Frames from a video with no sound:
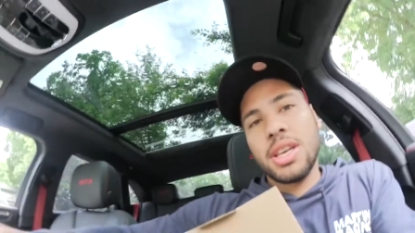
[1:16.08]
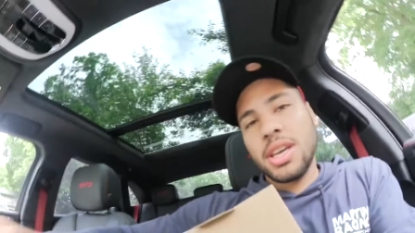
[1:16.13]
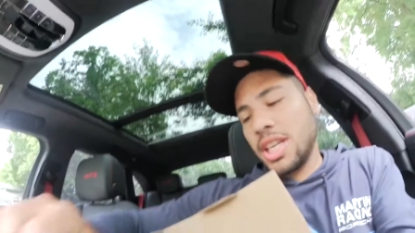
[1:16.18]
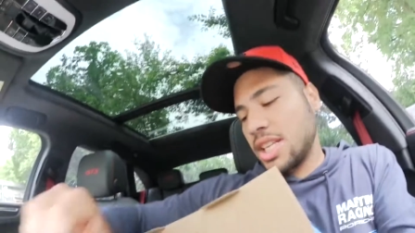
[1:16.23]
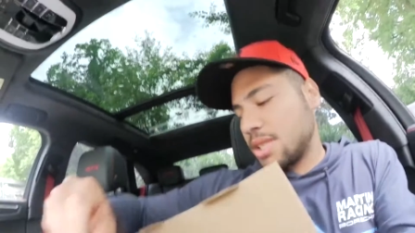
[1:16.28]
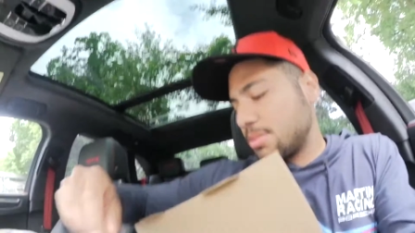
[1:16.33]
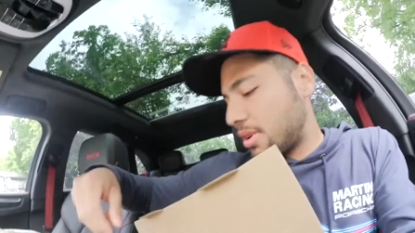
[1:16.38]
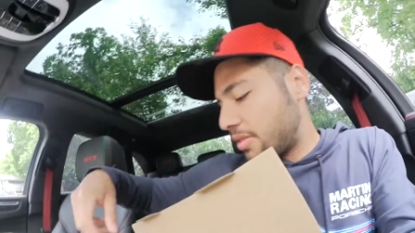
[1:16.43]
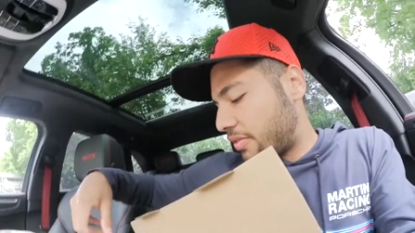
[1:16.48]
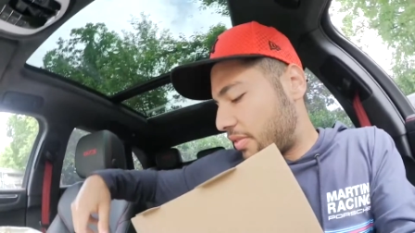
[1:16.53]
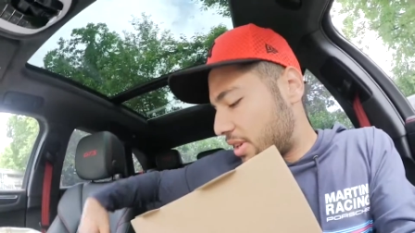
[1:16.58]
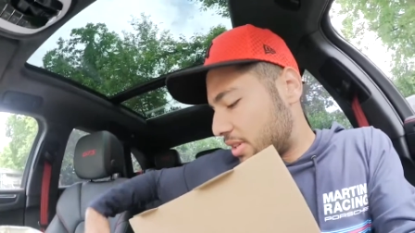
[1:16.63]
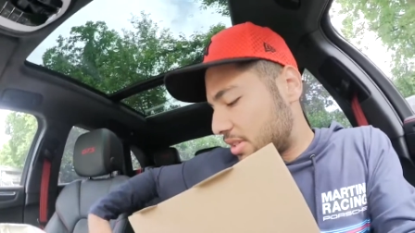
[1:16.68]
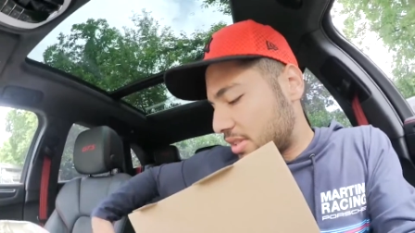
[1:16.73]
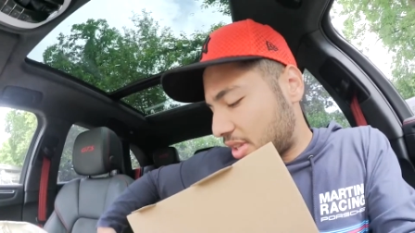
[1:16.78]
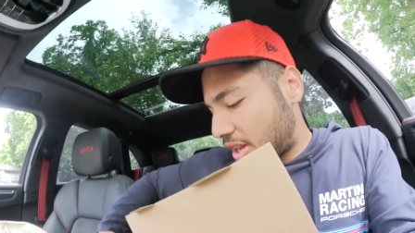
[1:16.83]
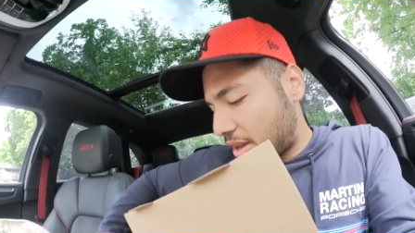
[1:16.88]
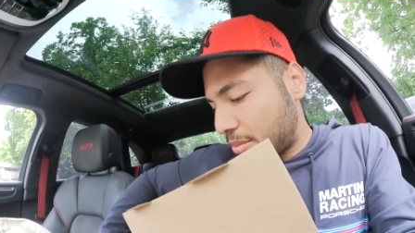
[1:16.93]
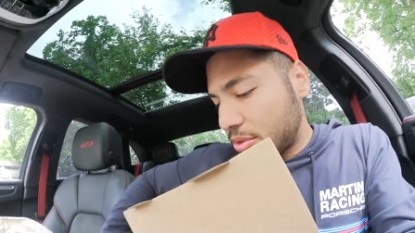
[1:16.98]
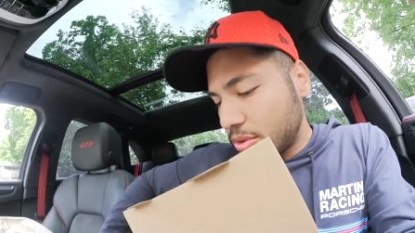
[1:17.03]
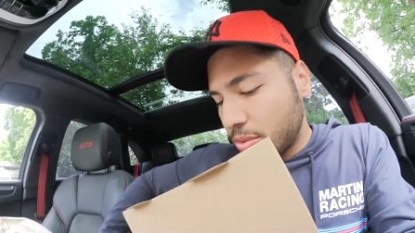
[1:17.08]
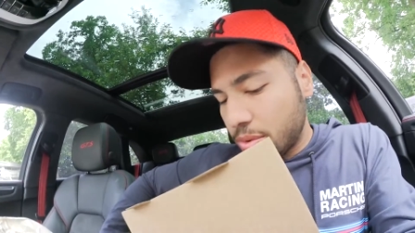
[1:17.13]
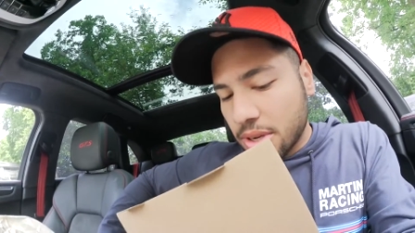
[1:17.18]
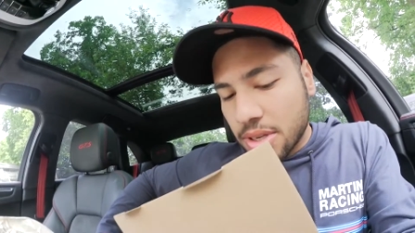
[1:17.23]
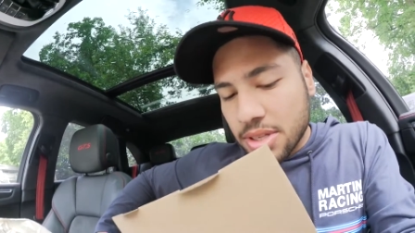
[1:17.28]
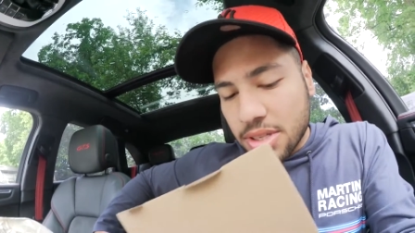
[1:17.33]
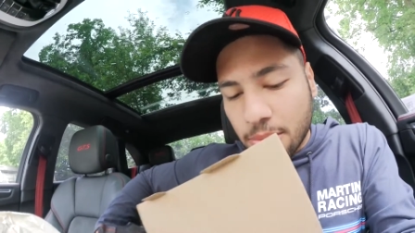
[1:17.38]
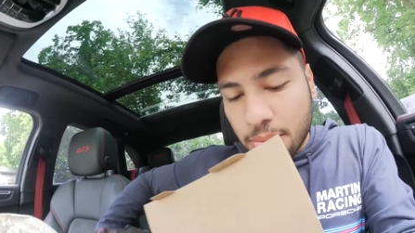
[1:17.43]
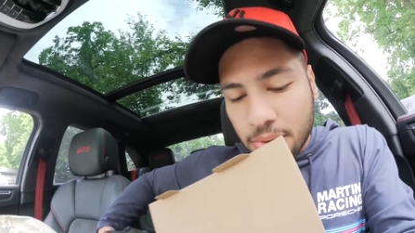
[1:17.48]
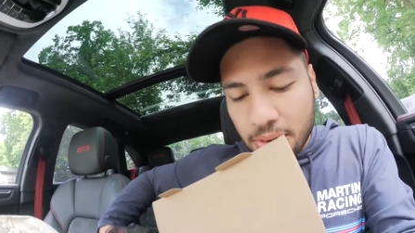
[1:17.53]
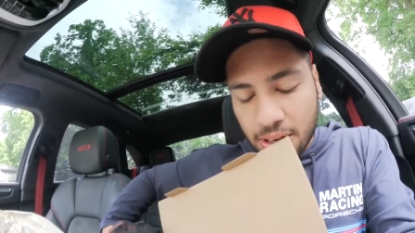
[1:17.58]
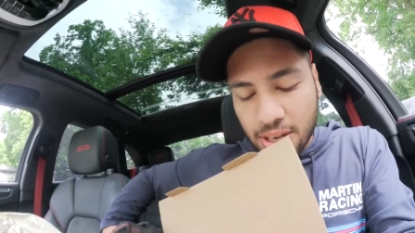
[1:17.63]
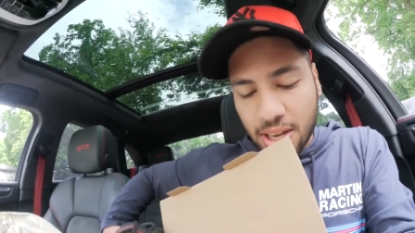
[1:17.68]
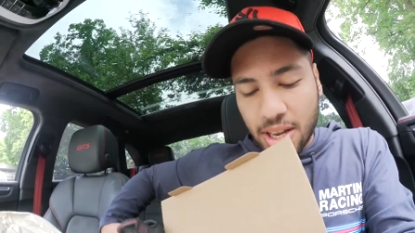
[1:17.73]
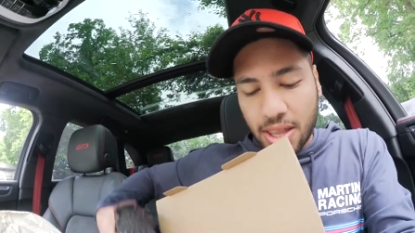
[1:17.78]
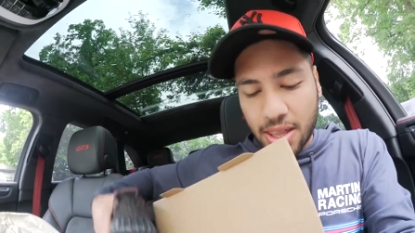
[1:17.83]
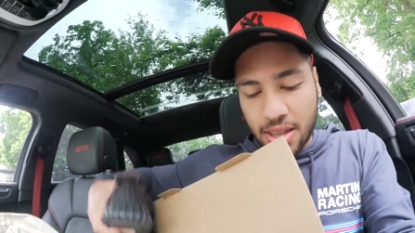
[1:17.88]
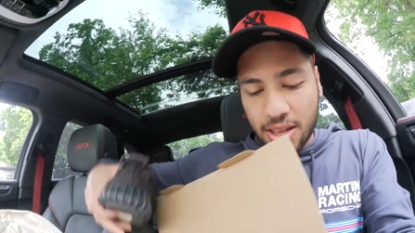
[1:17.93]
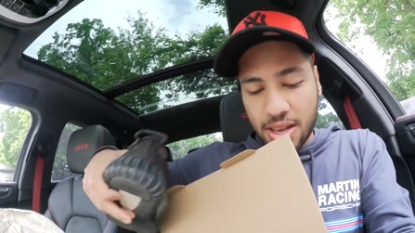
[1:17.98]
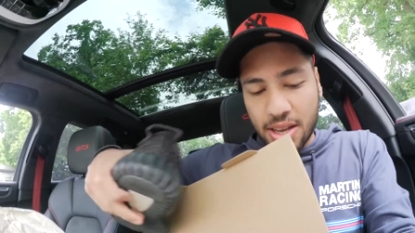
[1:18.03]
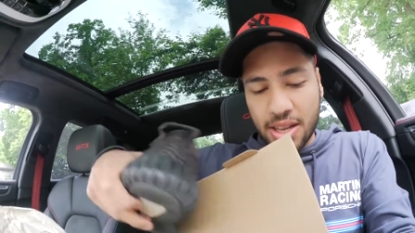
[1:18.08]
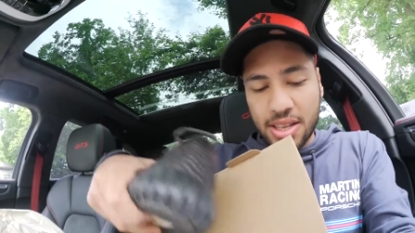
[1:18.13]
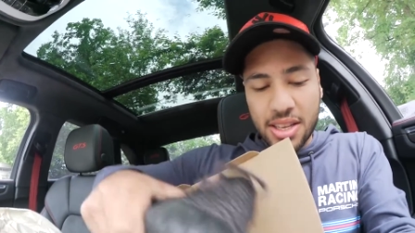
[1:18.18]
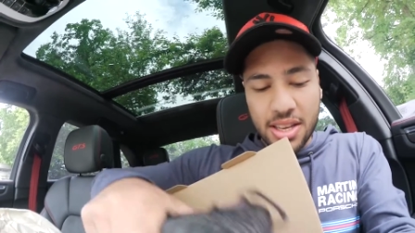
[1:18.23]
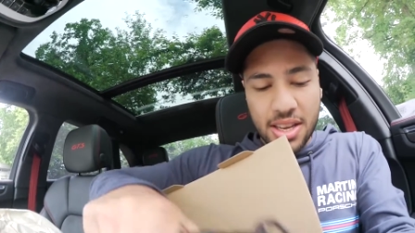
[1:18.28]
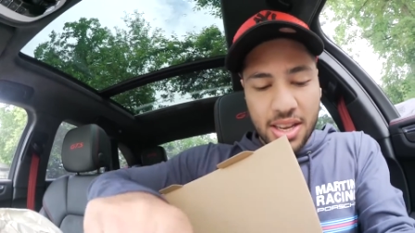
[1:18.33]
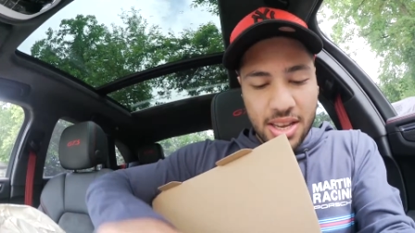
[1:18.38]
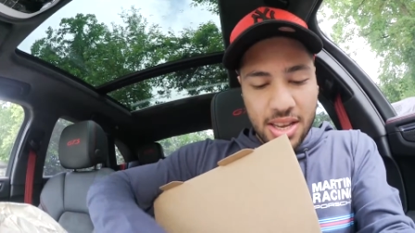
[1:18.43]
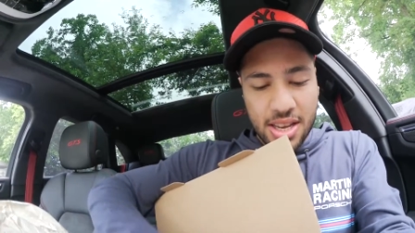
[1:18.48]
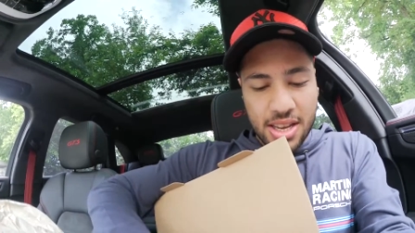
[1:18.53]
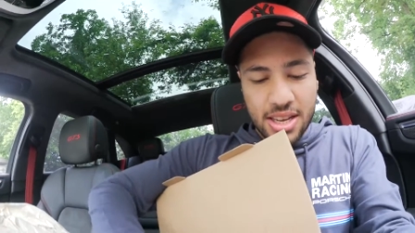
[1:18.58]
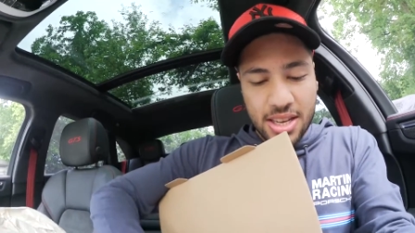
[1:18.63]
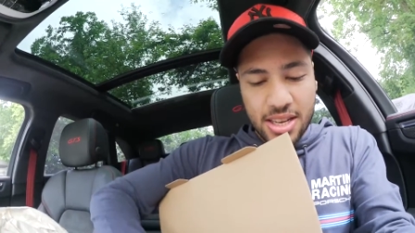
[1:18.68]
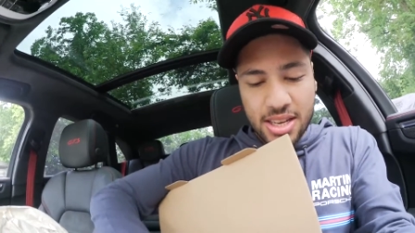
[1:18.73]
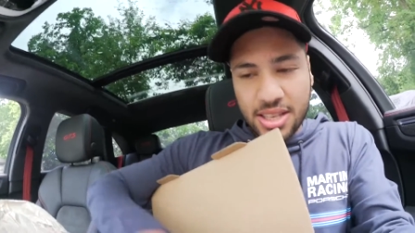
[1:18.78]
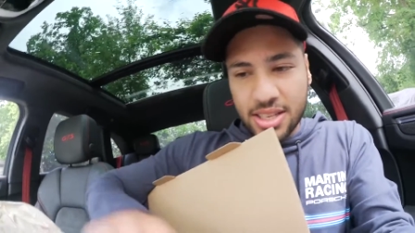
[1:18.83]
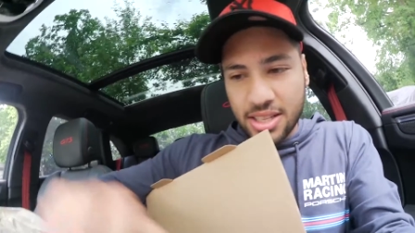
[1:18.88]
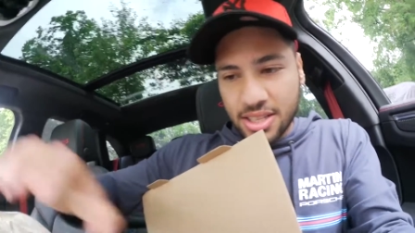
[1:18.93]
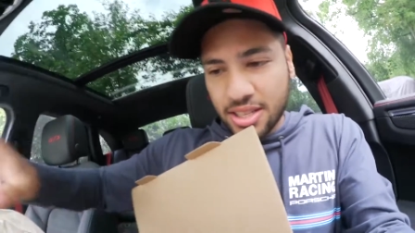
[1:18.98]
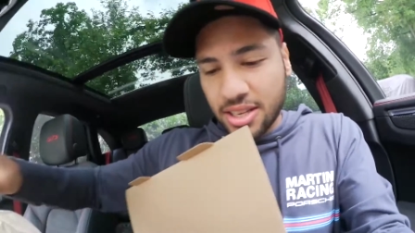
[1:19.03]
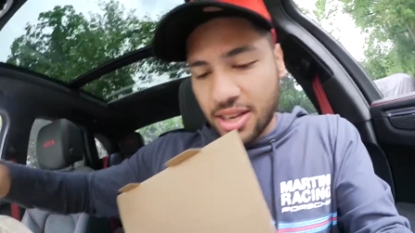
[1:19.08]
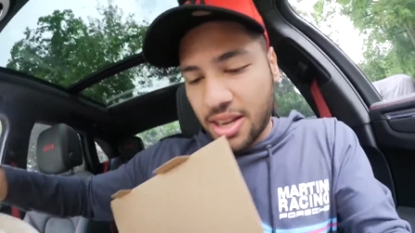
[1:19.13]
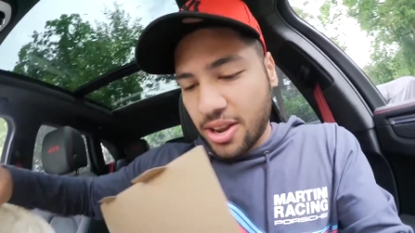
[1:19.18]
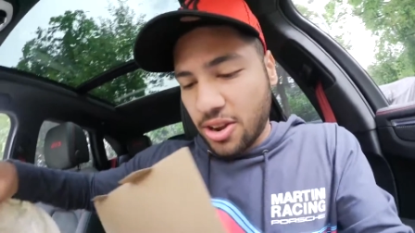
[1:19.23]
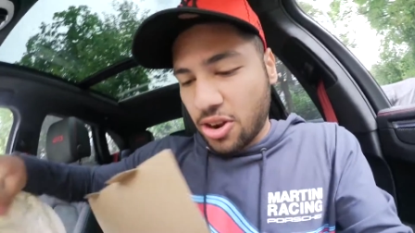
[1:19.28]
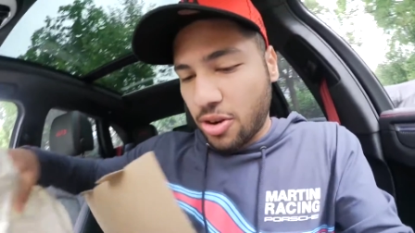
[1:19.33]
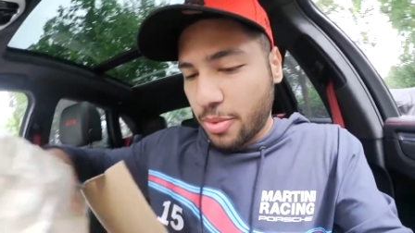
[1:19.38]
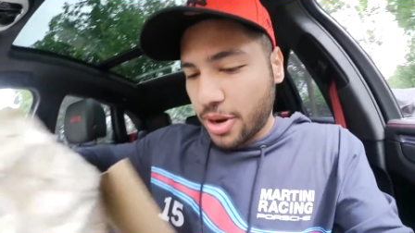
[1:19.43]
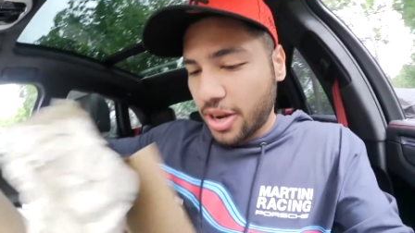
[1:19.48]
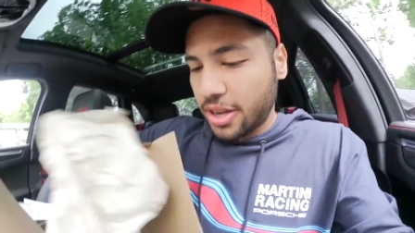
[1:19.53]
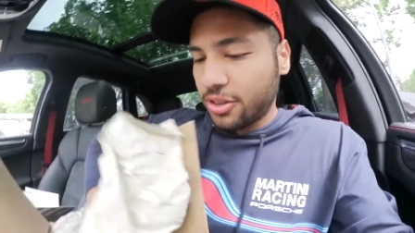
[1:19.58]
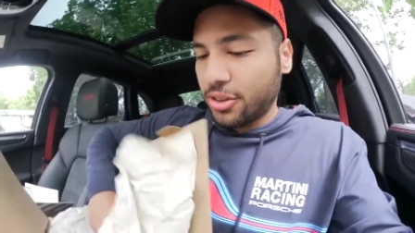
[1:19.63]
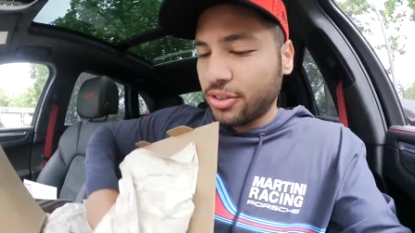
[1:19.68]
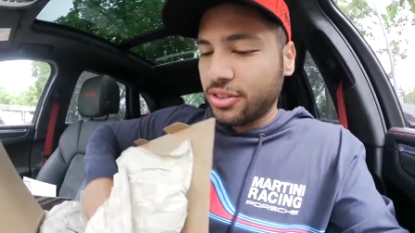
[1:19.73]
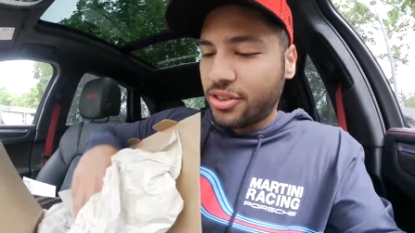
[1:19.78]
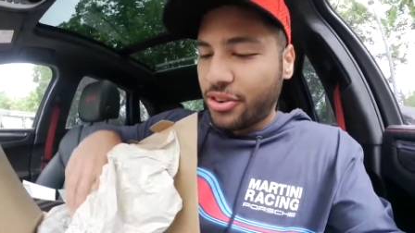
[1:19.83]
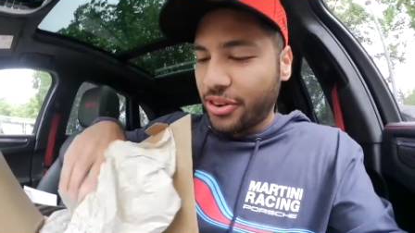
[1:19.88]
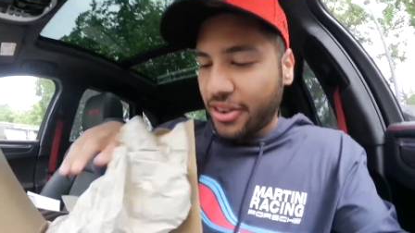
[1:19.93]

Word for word: it's my first time doing something like that and I hope I don't